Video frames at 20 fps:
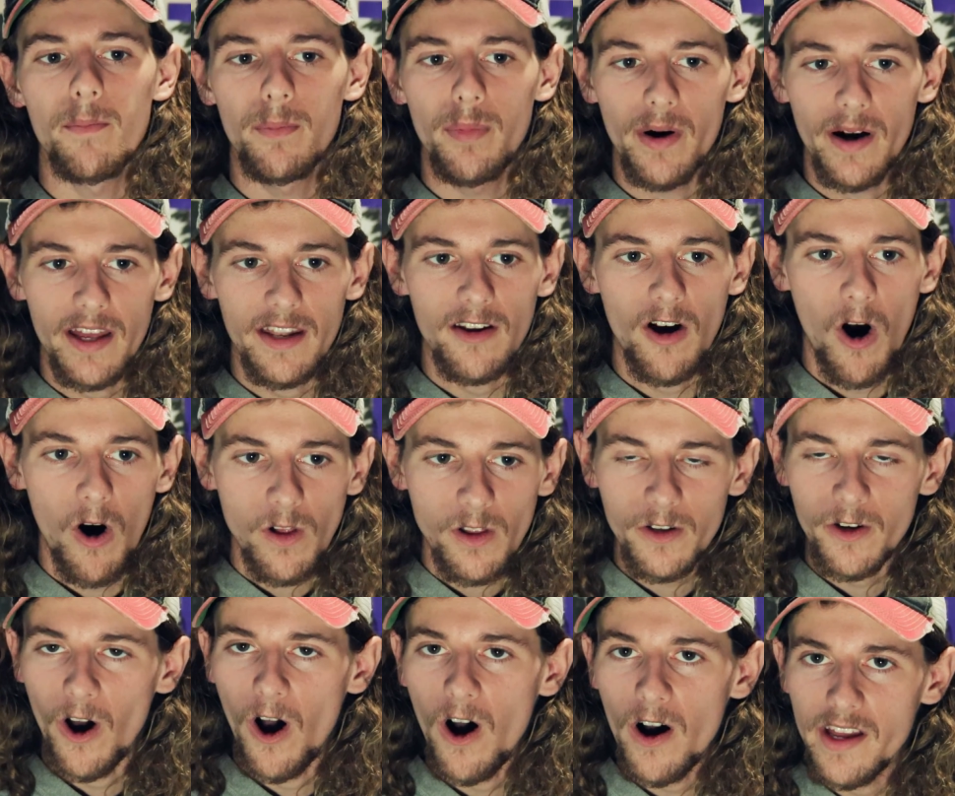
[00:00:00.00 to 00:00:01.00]
But all
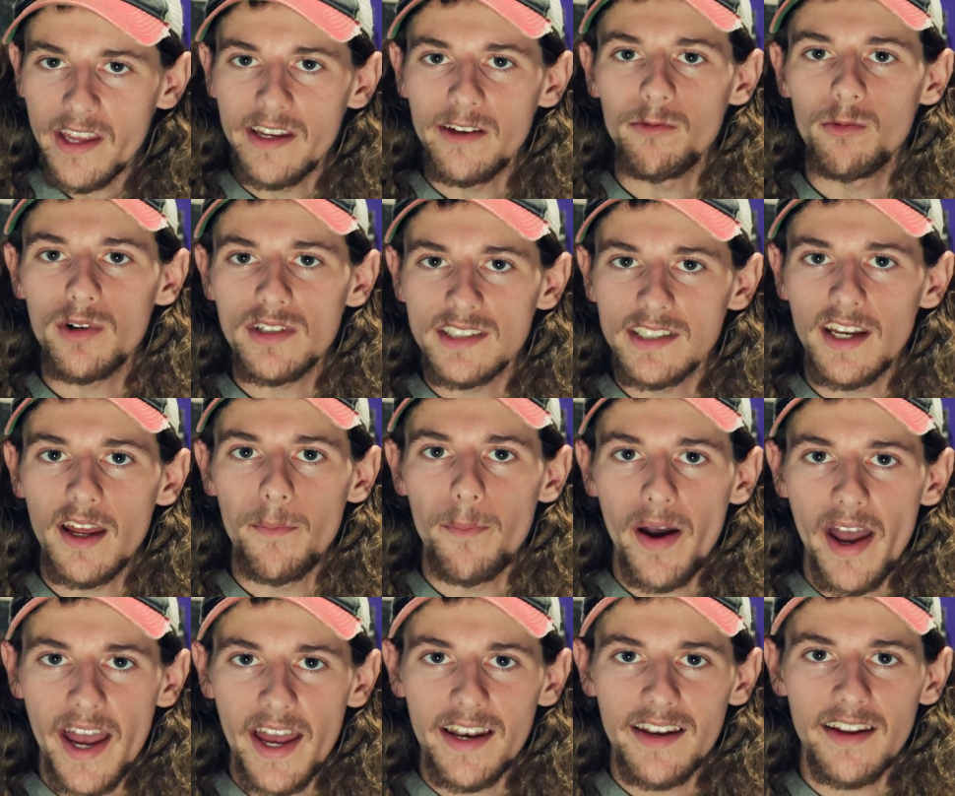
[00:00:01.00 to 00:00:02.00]
in all, it wasn't a
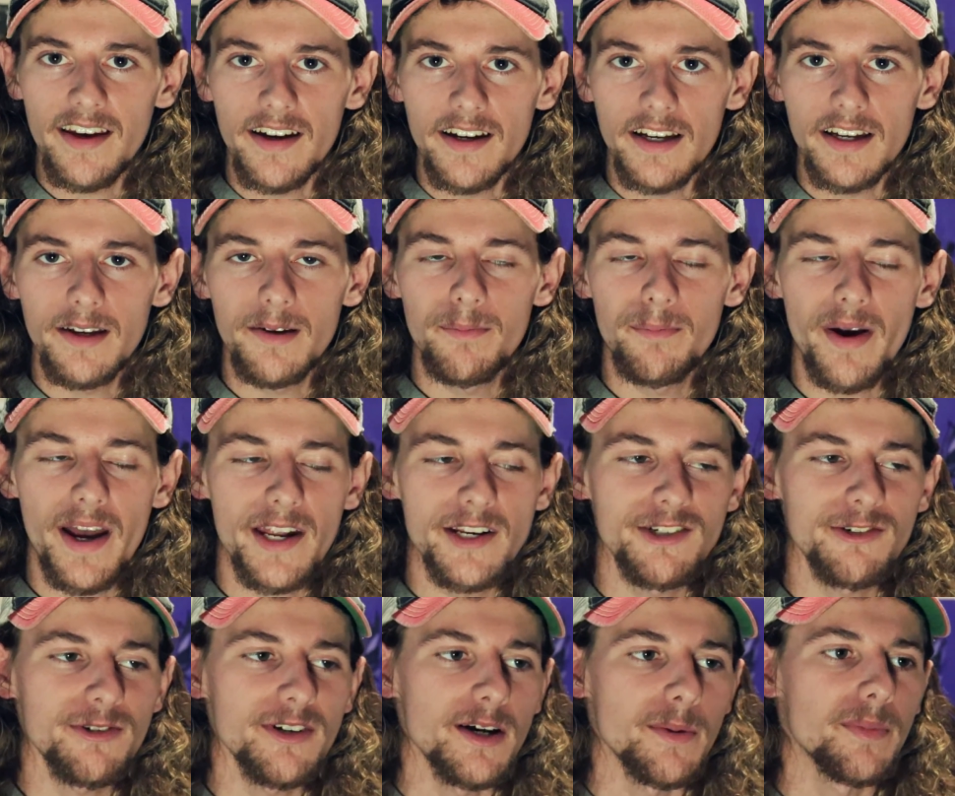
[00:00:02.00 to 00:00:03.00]
bad
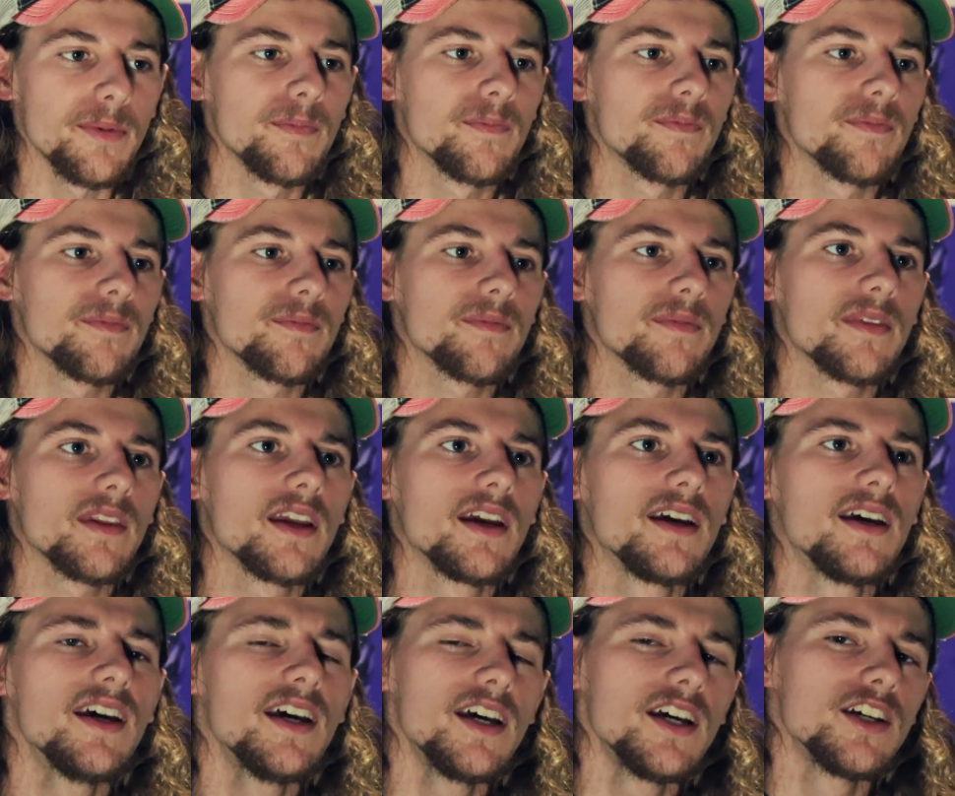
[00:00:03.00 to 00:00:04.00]
trip.
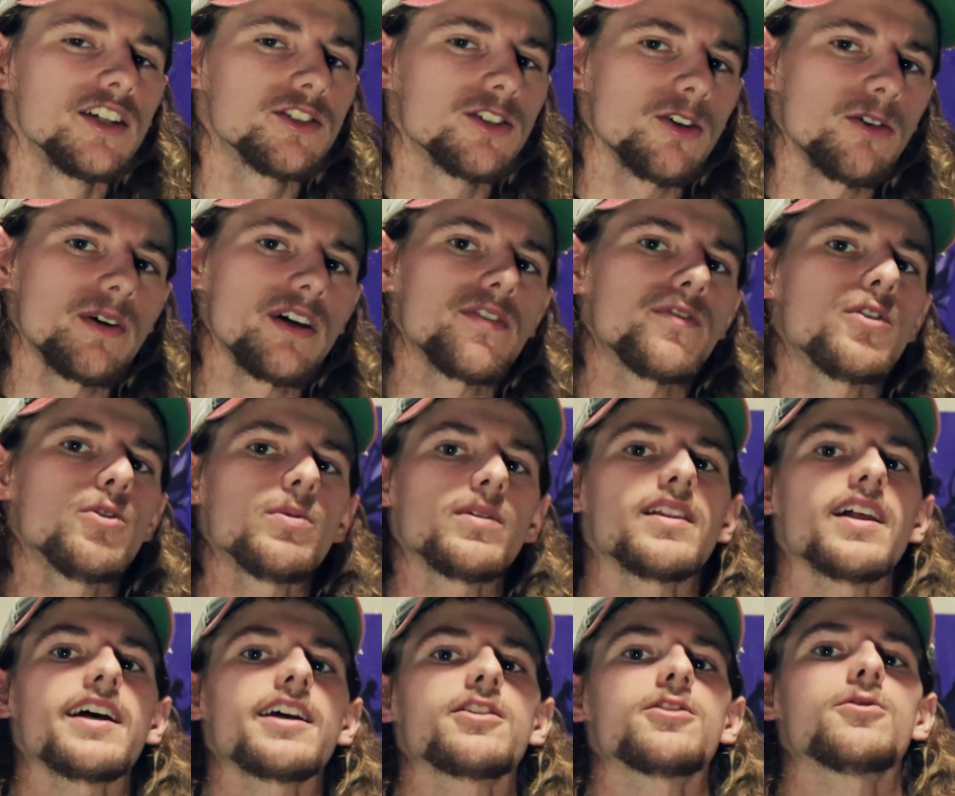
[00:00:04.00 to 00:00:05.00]
So if you would
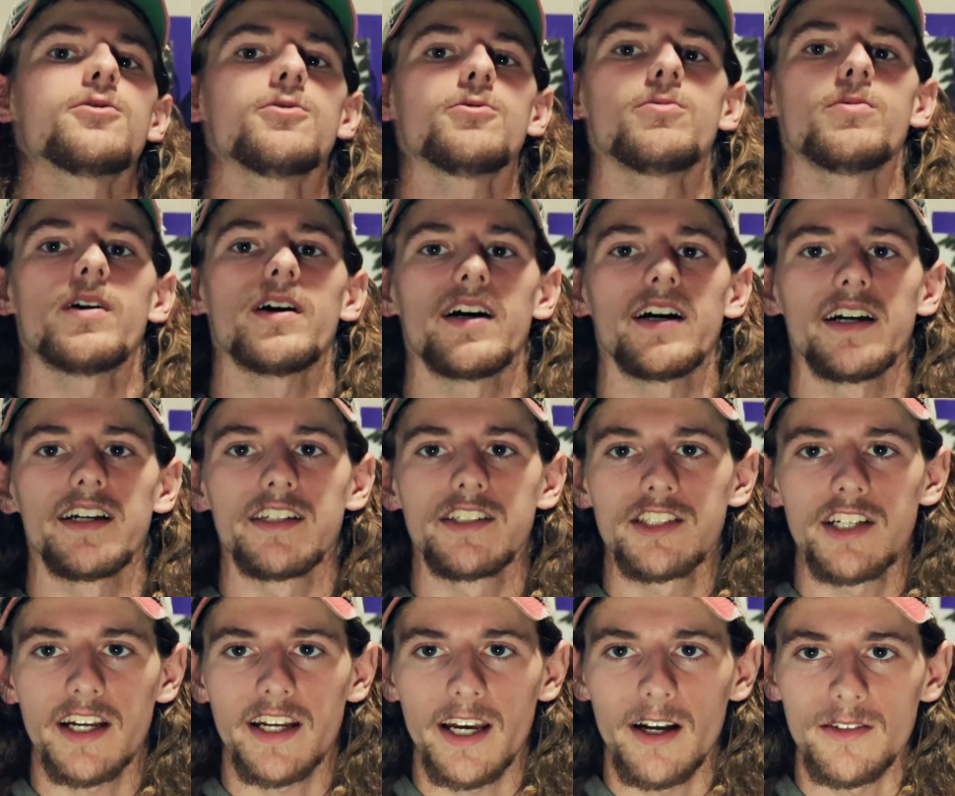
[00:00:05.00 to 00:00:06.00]
like to
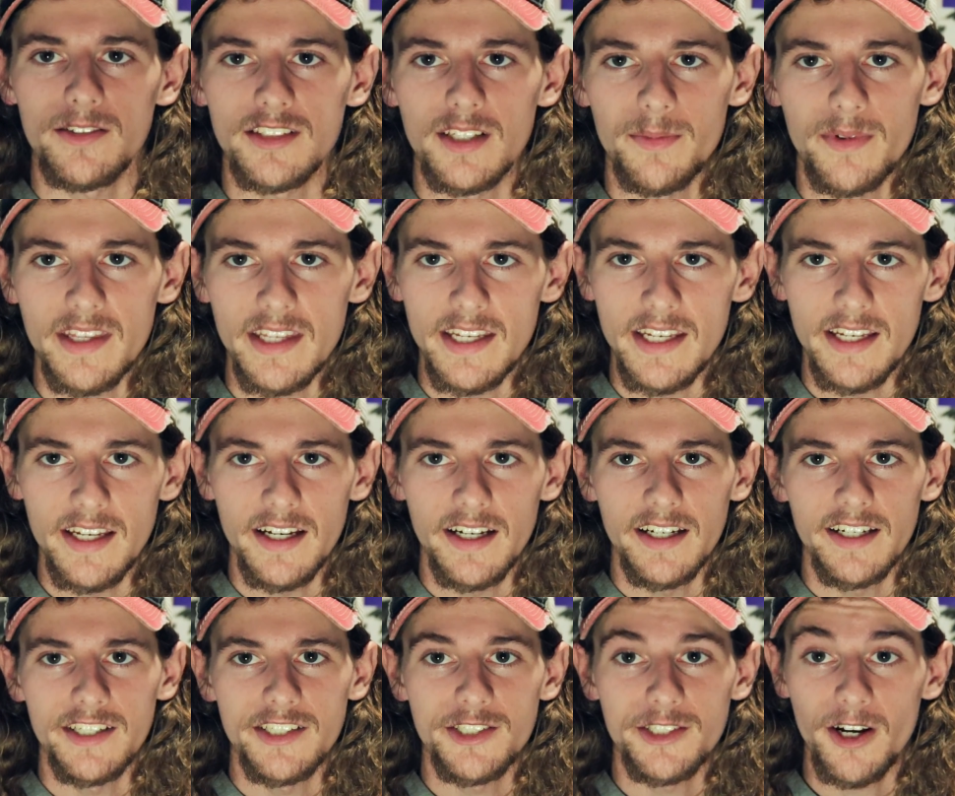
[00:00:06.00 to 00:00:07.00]
check out some of the
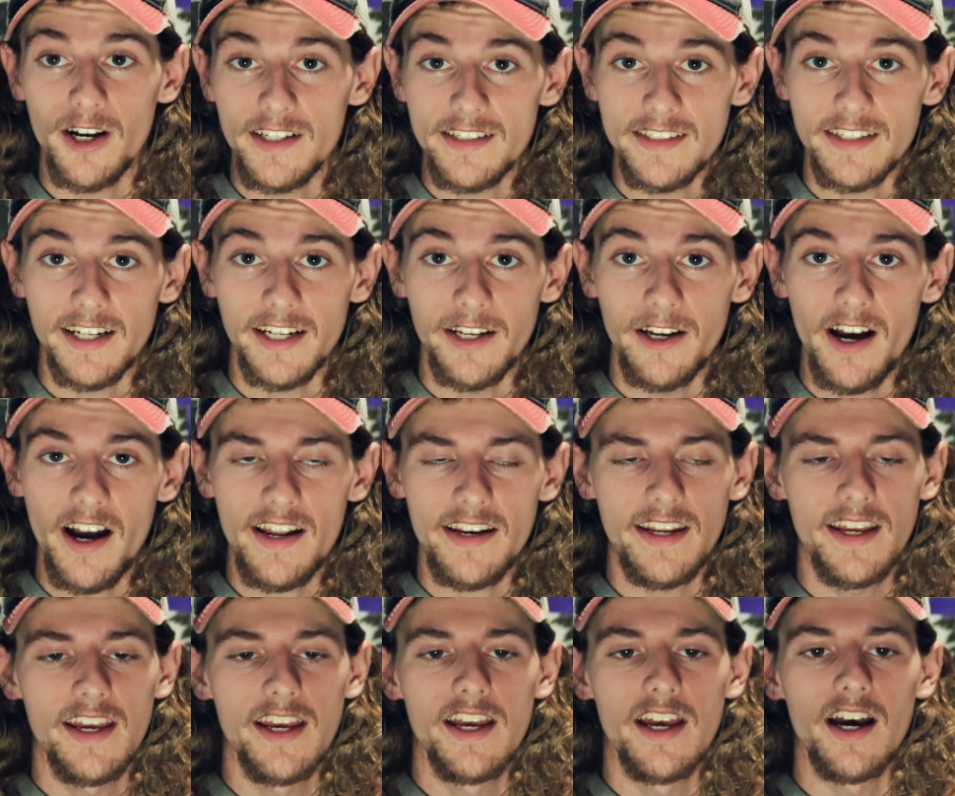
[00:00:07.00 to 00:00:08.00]
shots that I got,
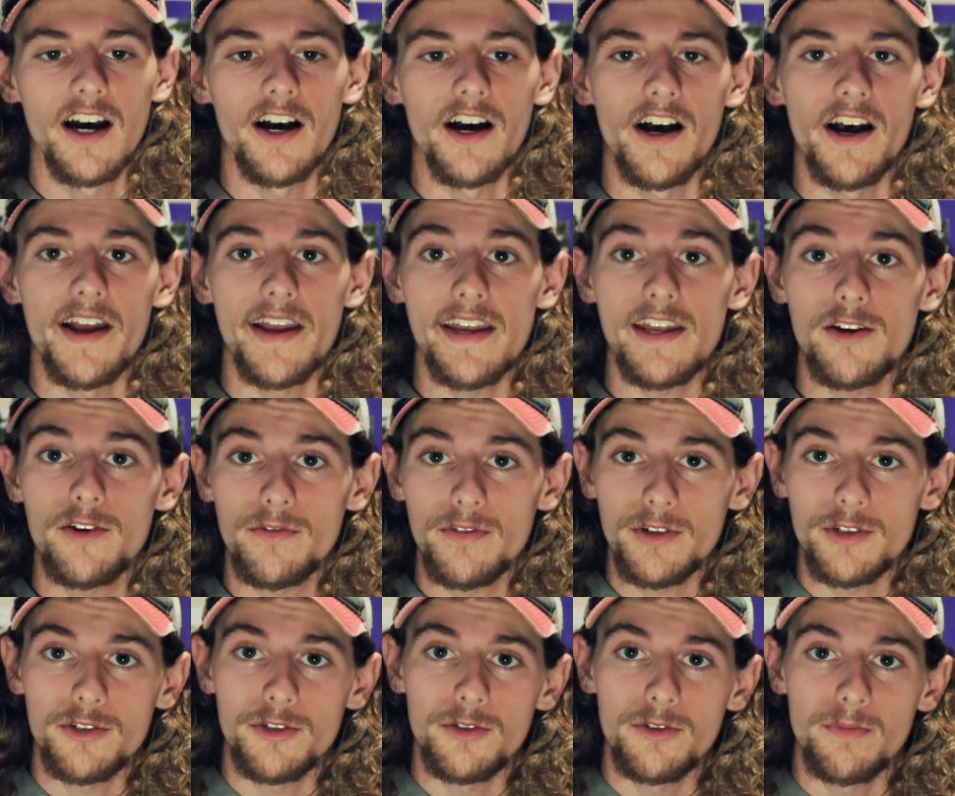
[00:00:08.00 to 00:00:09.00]
head
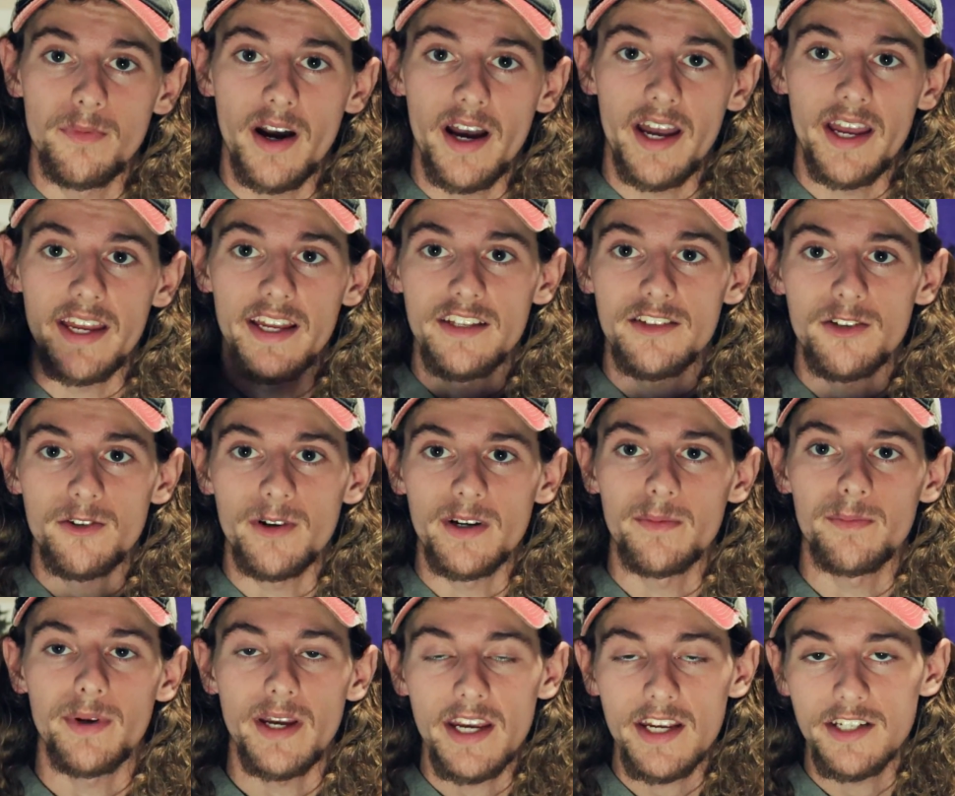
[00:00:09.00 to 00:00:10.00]
over to my
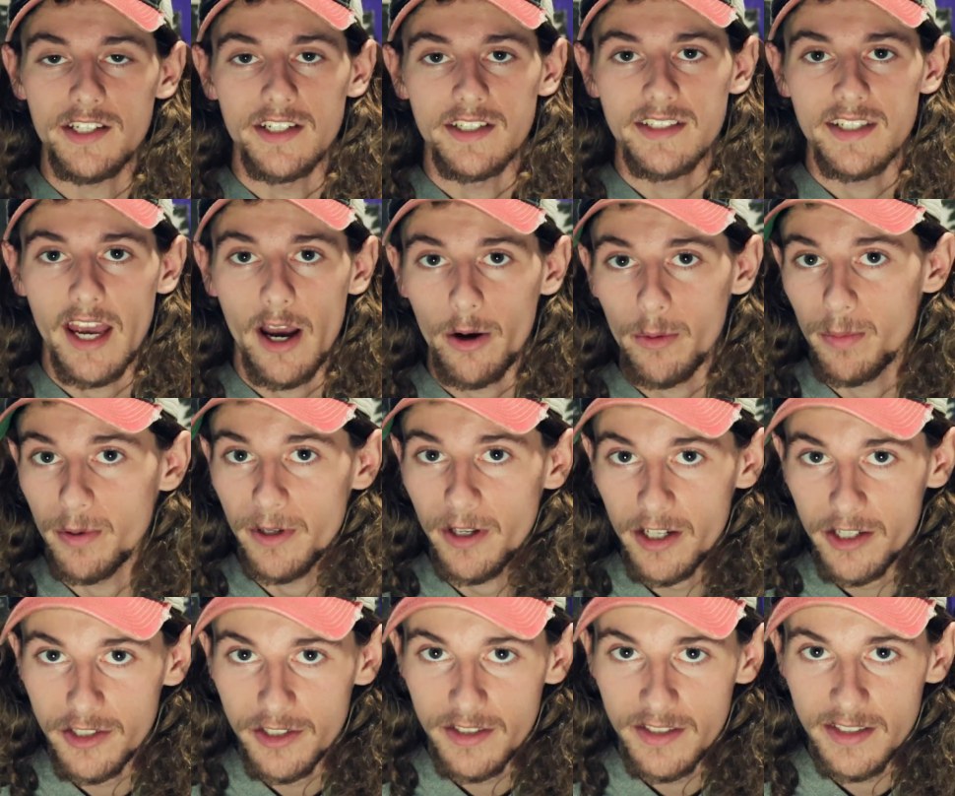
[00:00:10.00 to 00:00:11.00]
Instagram page. It's Howard
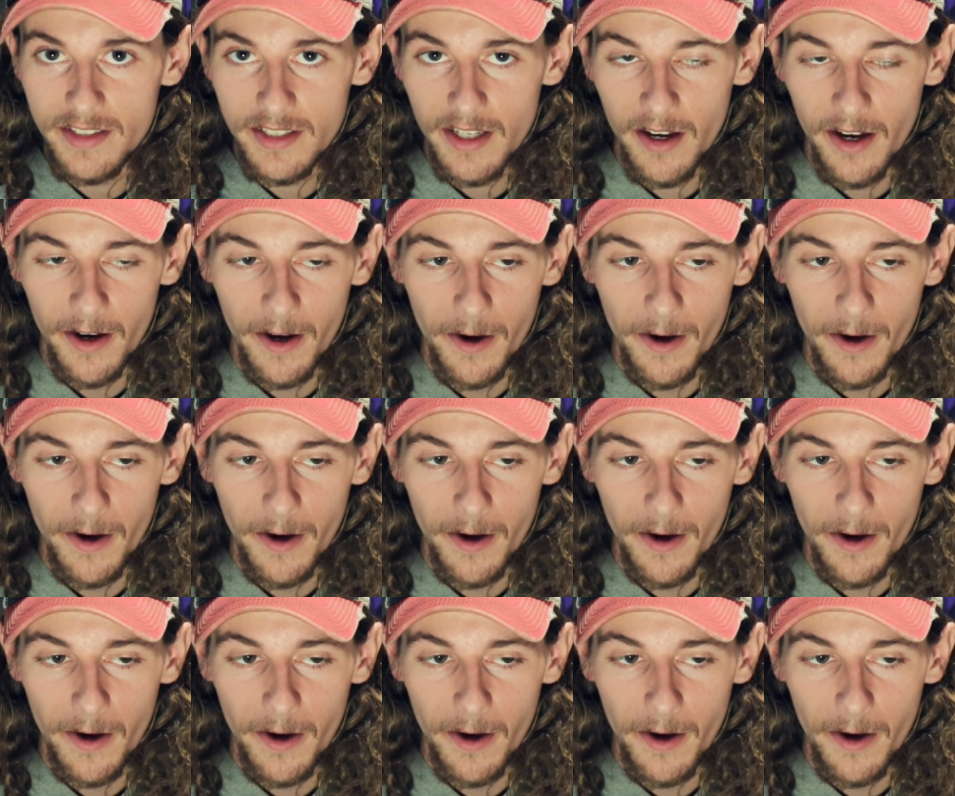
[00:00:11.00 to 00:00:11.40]
Productions.